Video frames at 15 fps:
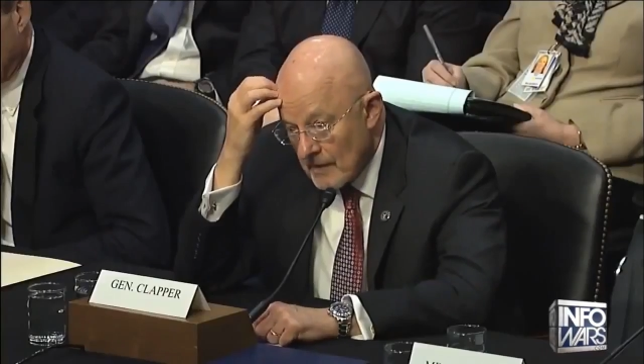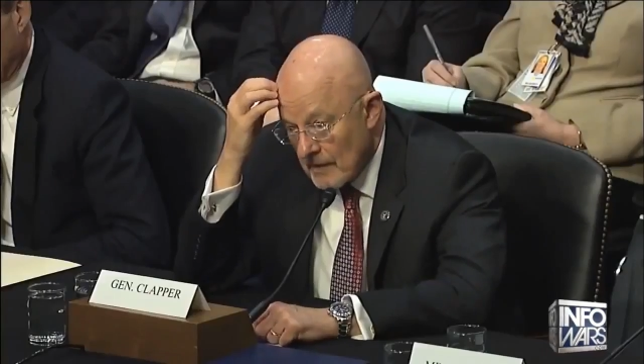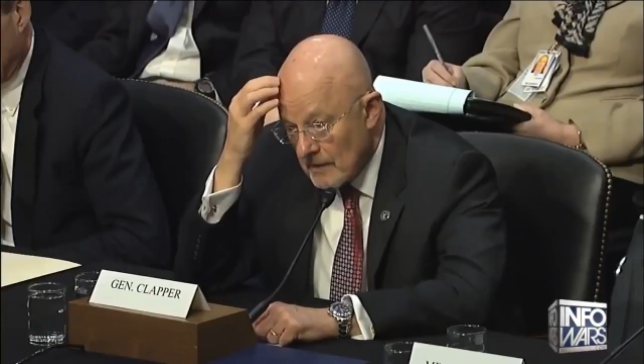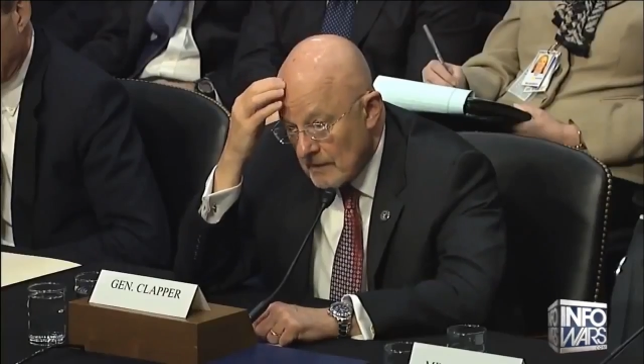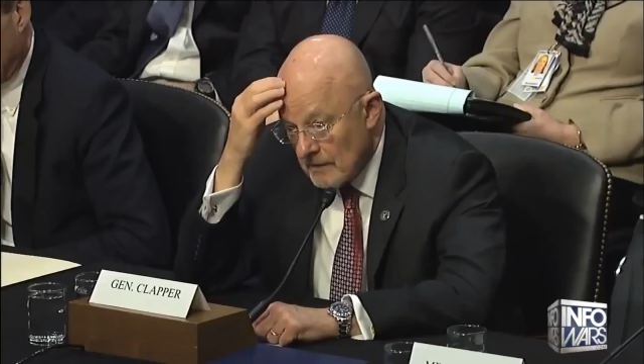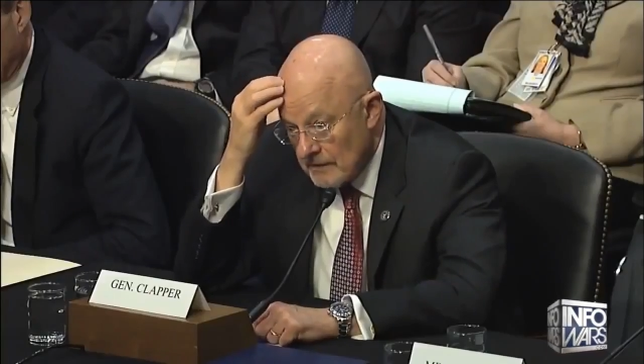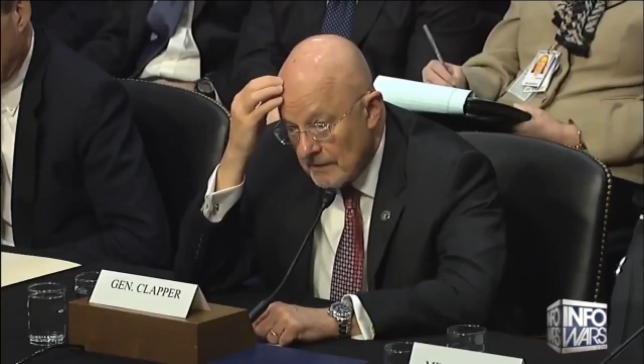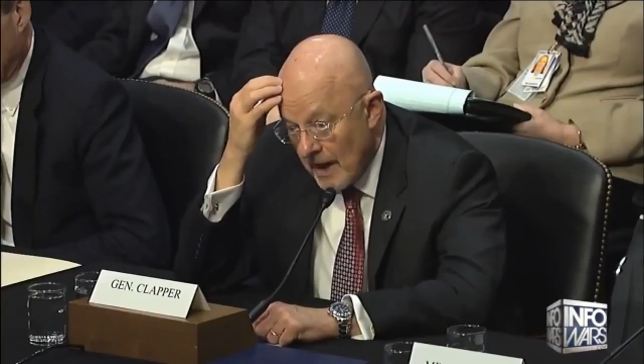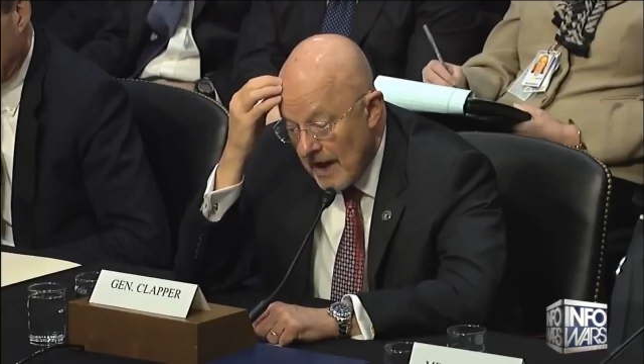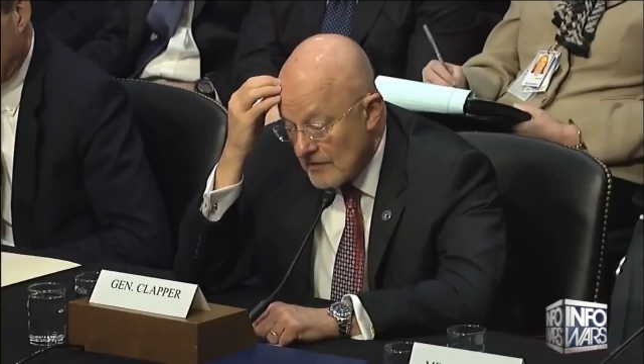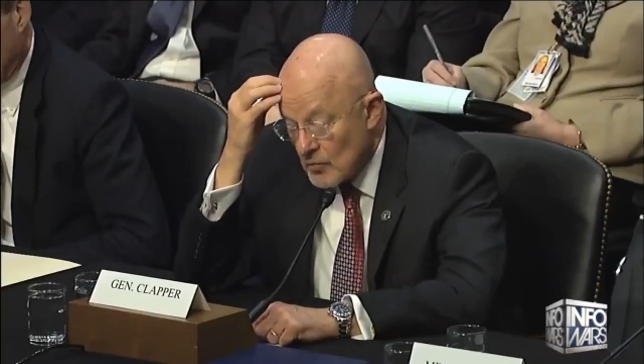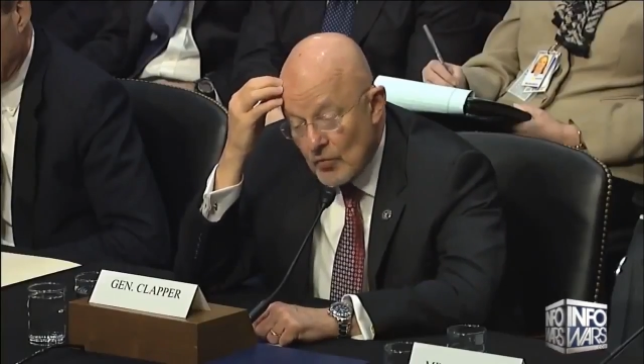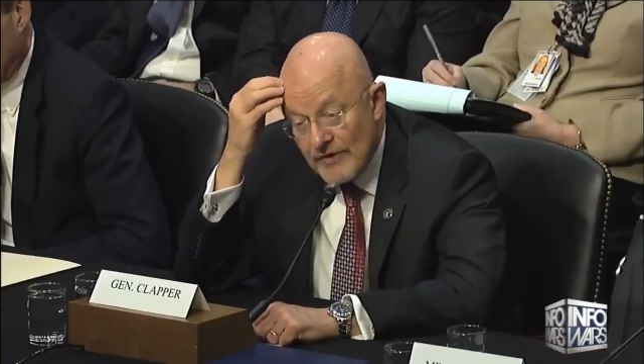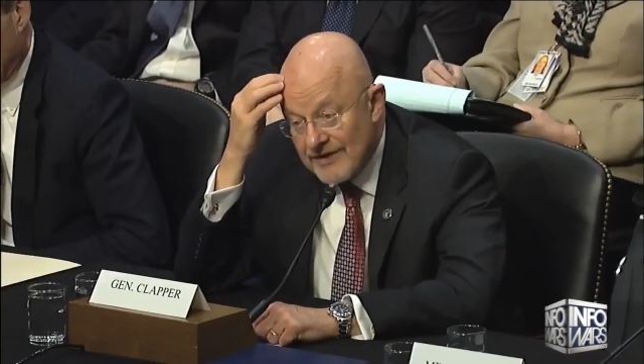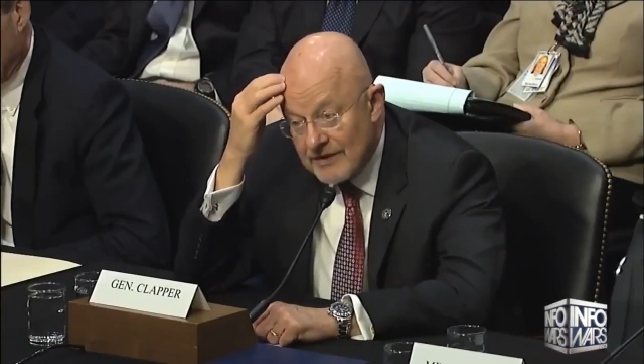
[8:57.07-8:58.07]
against
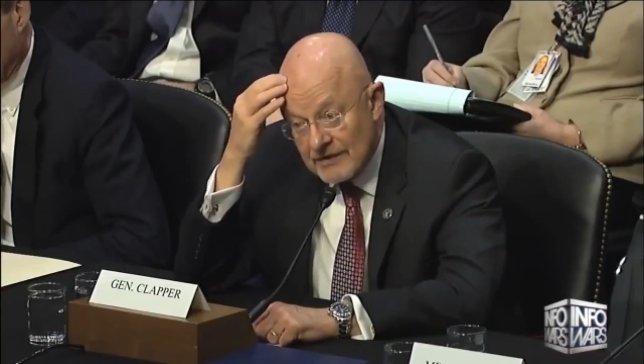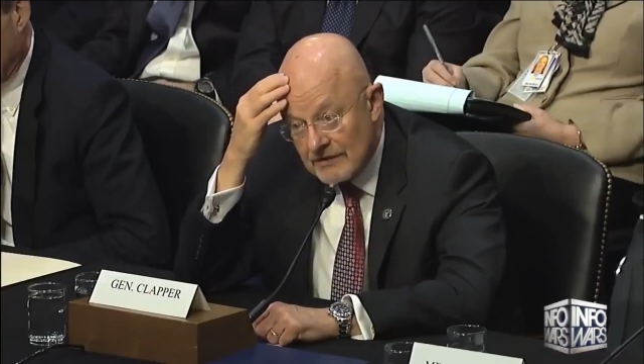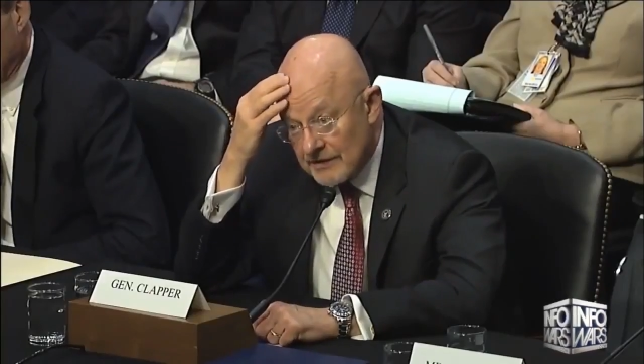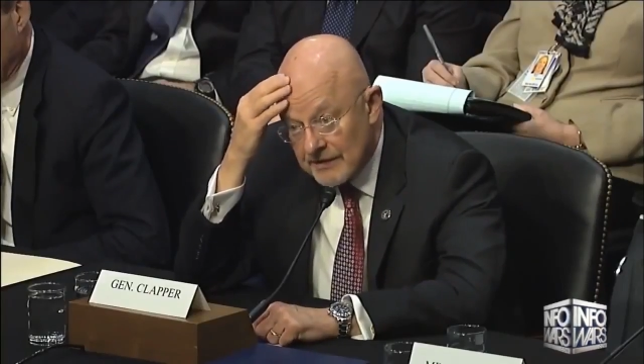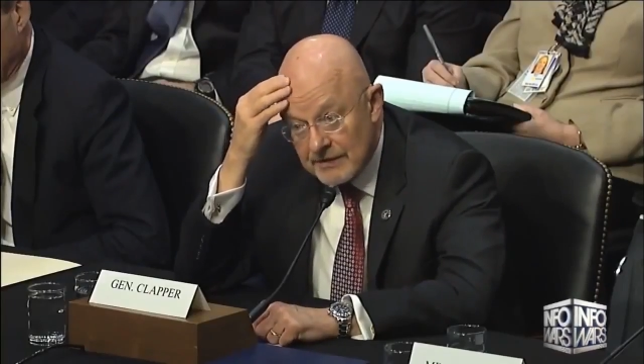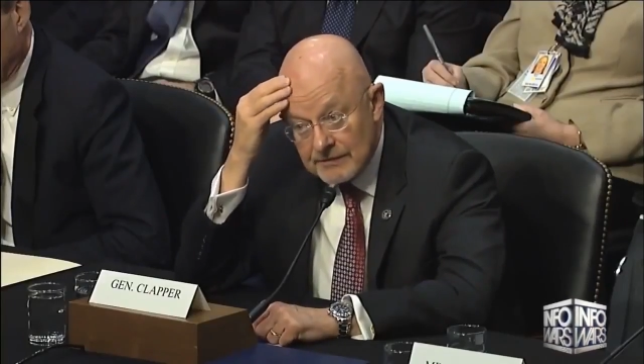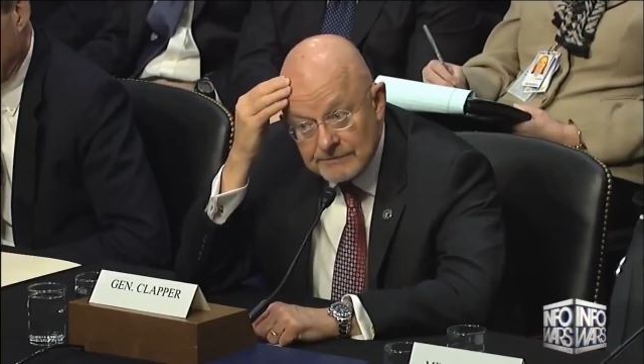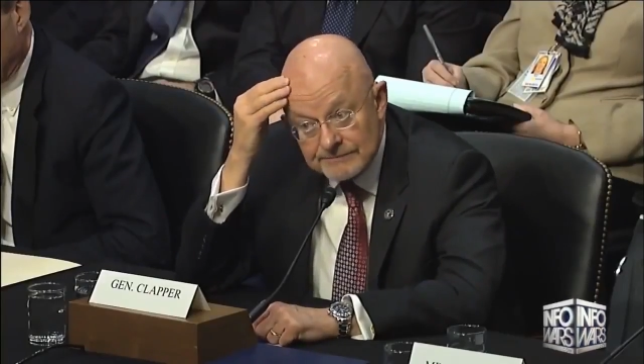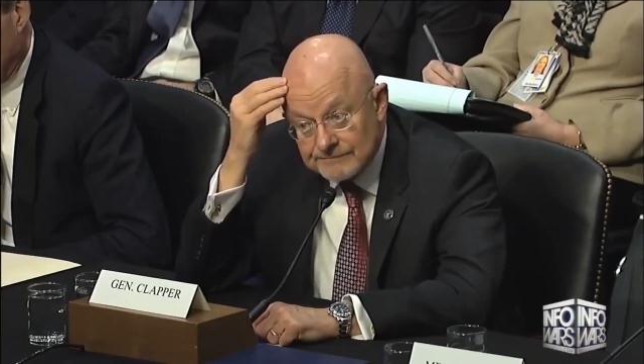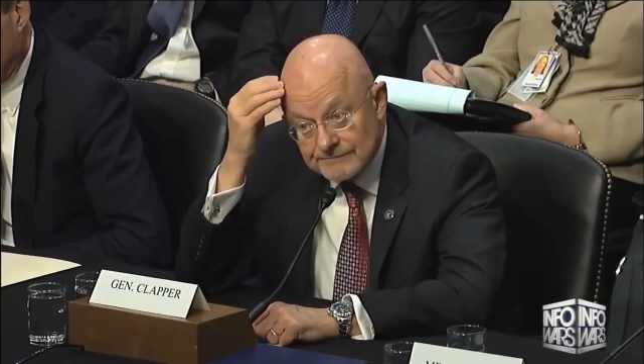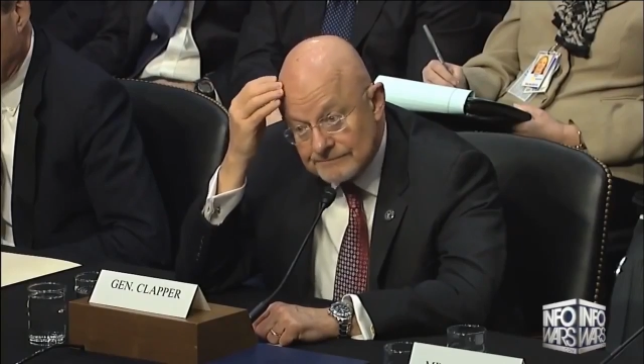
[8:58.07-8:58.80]
the president and